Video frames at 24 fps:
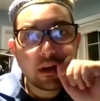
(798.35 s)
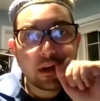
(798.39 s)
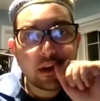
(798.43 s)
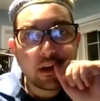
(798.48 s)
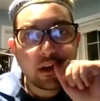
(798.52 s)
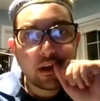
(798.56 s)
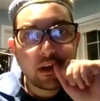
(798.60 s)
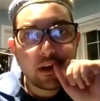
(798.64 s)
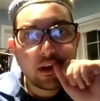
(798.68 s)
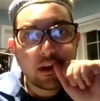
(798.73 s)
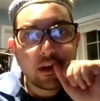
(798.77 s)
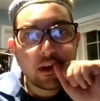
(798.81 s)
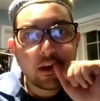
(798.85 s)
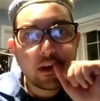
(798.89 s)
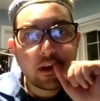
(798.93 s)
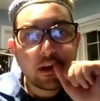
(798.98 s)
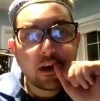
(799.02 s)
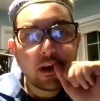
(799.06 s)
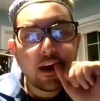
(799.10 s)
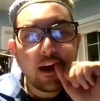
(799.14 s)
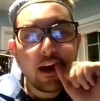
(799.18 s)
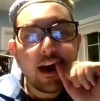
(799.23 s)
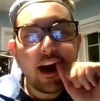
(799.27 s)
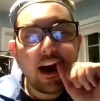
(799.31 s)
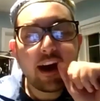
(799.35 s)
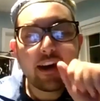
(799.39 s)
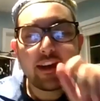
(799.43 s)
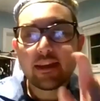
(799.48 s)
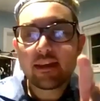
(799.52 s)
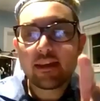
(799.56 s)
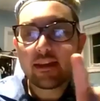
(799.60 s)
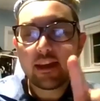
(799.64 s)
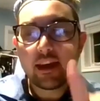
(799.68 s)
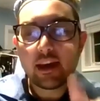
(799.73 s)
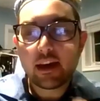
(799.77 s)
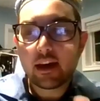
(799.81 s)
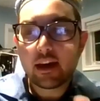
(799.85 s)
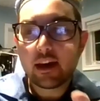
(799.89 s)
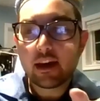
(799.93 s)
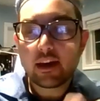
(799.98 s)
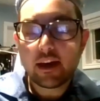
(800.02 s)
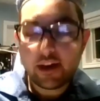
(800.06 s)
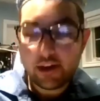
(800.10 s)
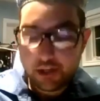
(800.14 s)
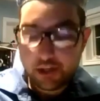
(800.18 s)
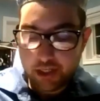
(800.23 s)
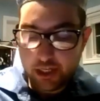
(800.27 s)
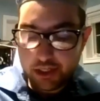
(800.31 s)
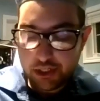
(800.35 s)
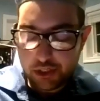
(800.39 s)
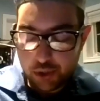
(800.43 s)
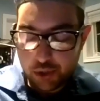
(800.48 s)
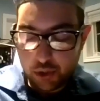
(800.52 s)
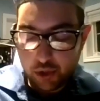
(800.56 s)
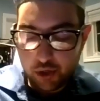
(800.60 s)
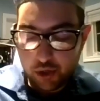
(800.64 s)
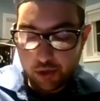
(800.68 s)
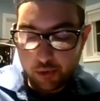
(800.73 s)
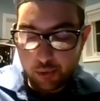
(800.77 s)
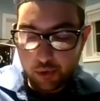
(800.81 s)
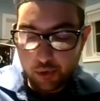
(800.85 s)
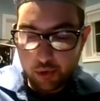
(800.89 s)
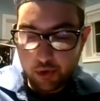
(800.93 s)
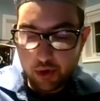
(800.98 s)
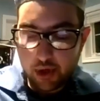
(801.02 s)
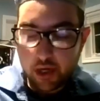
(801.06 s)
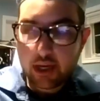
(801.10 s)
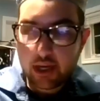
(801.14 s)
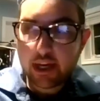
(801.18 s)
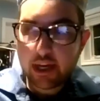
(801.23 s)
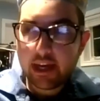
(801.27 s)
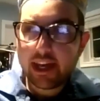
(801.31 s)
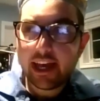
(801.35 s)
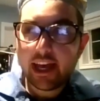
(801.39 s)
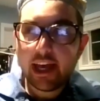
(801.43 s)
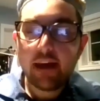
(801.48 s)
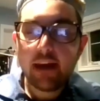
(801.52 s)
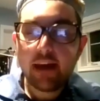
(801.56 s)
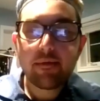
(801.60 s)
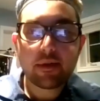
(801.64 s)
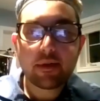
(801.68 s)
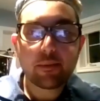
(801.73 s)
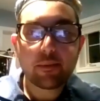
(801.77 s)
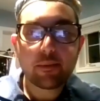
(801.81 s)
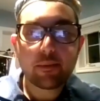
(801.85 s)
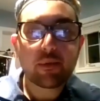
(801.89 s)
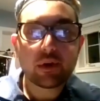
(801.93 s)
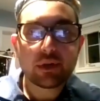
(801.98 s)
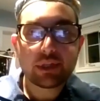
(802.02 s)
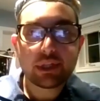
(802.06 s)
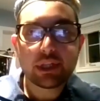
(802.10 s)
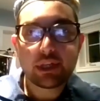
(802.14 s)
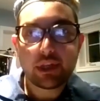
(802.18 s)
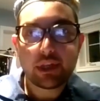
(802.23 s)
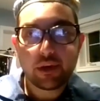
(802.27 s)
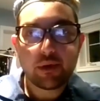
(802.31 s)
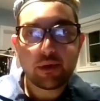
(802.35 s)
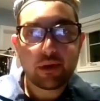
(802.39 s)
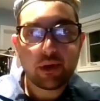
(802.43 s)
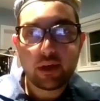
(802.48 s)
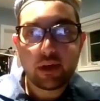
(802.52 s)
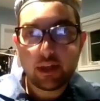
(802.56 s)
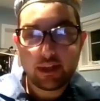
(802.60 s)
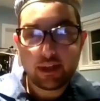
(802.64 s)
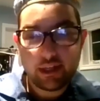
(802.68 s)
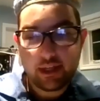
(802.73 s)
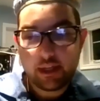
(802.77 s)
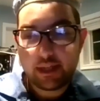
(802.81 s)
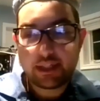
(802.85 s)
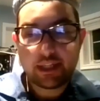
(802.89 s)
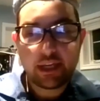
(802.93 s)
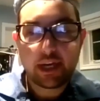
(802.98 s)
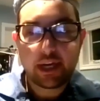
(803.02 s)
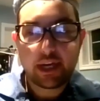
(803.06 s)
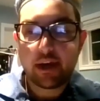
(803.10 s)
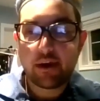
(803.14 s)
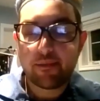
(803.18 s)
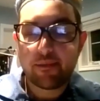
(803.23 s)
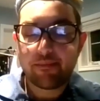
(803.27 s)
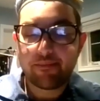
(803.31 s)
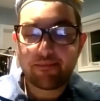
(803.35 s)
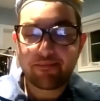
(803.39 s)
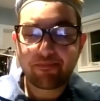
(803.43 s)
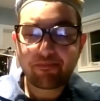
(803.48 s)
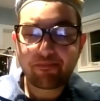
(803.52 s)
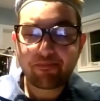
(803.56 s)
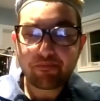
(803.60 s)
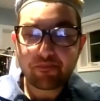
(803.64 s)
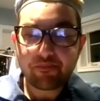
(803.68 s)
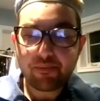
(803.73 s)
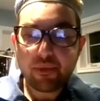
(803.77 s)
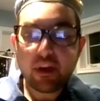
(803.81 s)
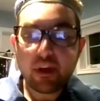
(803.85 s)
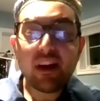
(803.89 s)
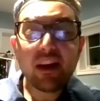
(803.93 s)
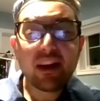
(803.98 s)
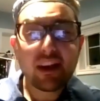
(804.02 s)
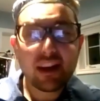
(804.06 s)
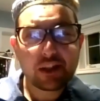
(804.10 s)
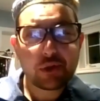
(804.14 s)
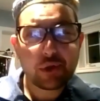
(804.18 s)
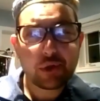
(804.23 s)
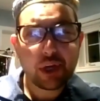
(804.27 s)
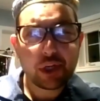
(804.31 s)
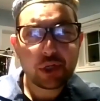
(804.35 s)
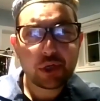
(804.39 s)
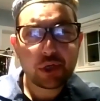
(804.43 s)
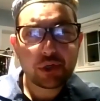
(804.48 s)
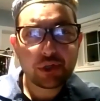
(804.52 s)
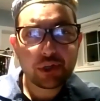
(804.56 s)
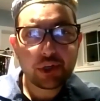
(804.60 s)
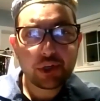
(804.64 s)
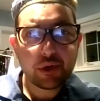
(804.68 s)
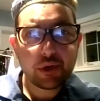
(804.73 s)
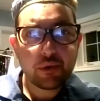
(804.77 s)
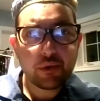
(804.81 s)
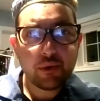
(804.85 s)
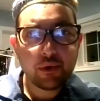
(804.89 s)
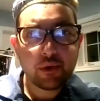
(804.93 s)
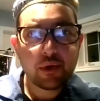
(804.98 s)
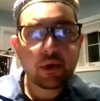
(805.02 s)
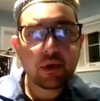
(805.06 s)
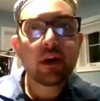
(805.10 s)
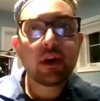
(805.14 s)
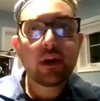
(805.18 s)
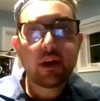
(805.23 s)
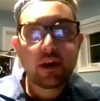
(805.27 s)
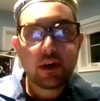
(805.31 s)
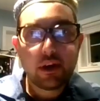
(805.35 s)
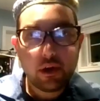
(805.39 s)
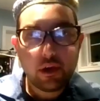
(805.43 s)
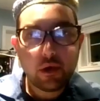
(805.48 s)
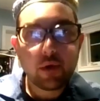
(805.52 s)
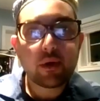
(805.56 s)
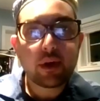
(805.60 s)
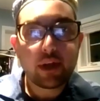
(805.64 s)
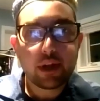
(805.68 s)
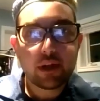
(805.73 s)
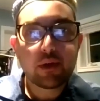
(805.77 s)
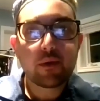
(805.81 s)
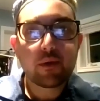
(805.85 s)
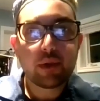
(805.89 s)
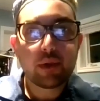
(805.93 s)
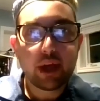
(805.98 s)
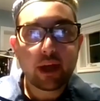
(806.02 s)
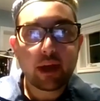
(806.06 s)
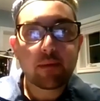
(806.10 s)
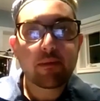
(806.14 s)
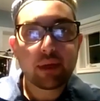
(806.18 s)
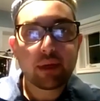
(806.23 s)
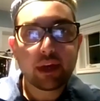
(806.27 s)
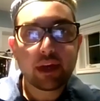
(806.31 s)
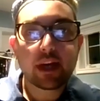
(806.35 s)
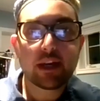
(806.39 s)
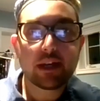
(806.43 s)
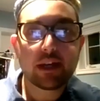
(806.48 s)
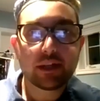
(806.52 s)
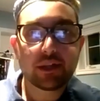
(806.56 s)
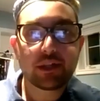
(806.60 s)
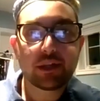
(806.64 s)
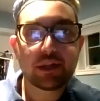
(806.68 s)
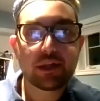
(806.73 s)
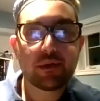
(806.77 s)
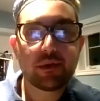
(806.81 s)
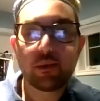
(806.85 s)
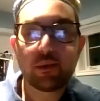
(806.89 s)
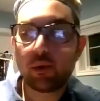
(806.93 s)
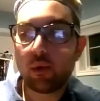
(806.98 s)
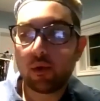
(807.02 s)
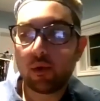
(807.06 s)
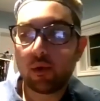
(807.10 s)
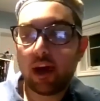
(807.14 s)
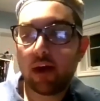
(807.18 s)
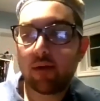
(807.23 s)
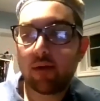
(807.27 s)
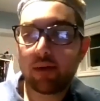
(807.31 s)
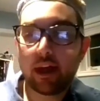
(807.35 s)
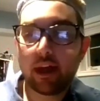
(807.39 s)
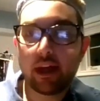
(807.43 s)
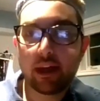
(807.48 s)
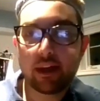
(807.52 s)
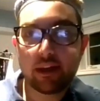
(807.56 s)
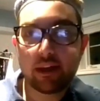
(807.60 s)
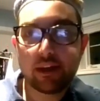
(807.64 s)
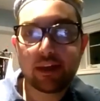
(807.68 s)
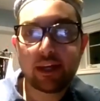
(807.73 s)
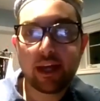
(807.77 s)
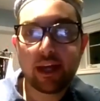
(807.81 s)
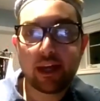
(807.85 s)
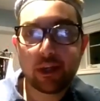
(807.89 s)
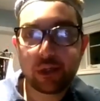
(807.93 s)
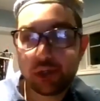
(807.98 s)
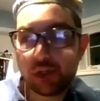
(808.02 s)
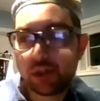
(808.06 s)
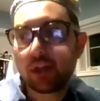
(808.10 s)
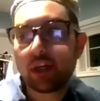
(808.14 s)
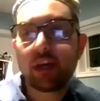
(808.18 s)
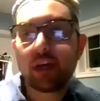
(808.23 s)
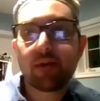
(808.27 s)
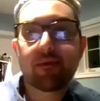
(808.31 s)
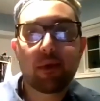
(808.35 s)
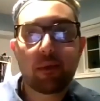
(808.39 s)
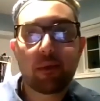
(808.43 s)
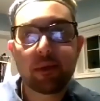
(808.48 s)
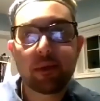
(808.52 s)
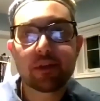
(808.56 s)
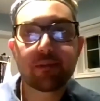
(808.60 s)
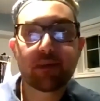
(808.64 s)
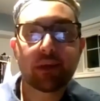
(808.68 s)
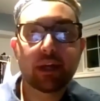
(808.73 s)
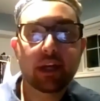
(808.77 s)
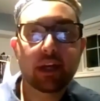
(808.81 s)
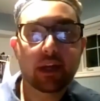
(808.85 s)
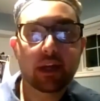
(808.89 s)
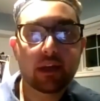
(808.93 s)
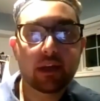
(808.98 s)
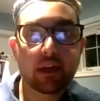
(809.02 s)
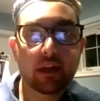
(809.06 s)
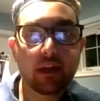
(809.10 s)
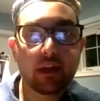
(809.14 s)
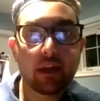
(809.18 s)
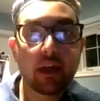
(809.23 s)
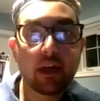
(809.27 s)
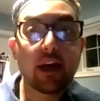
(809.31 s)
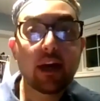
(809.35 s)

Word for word: Yes. I think it says in Shulchan Aruch, if the person you is like a um, a stranger to you, you can do that because you won't have that intention to eat from his plate.